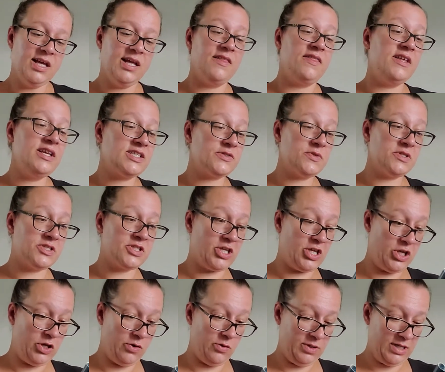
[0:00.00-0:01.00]
This one's
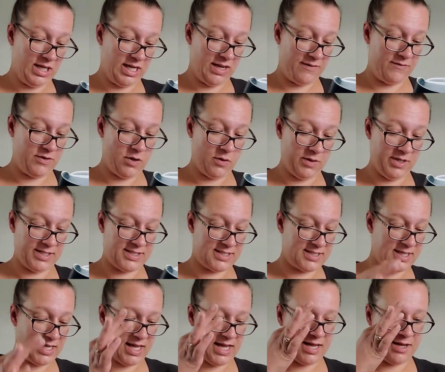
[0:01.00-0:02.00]
cute, and I've
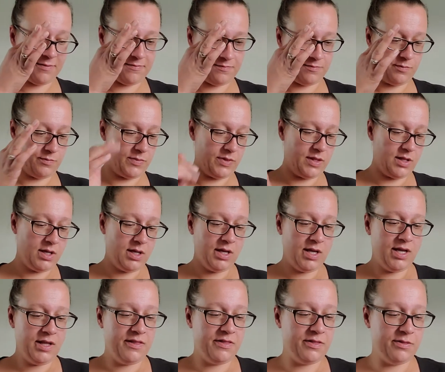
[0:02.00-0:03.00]
noticed
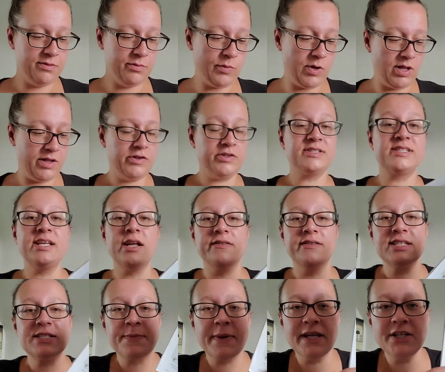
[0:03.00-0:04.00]
well, you'll see on
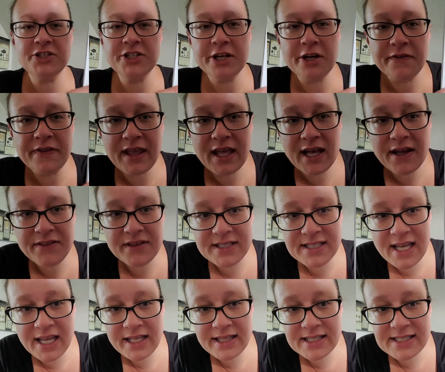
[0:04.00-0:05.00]
this page here, they had the
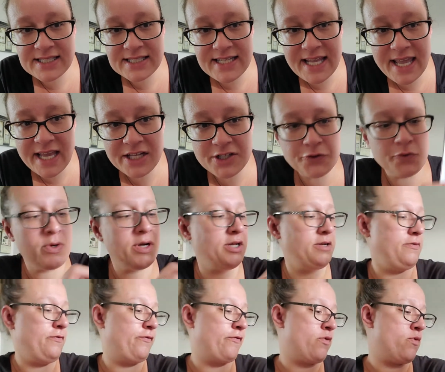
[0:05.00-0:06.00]
Take the Stand
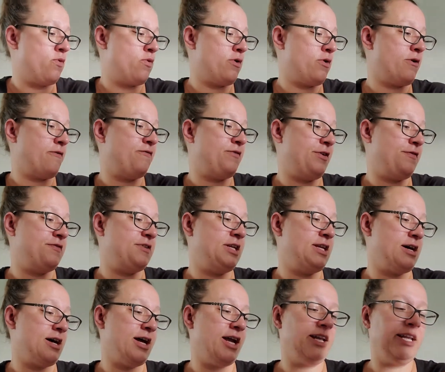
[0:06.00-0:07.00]
one for
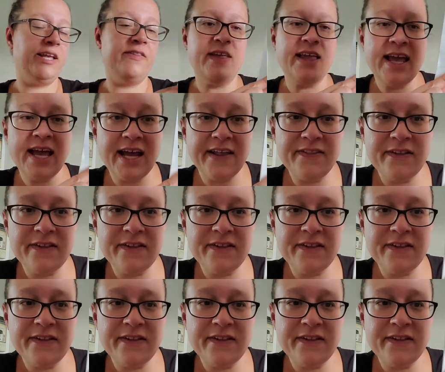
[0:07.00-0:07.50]
$59, and they had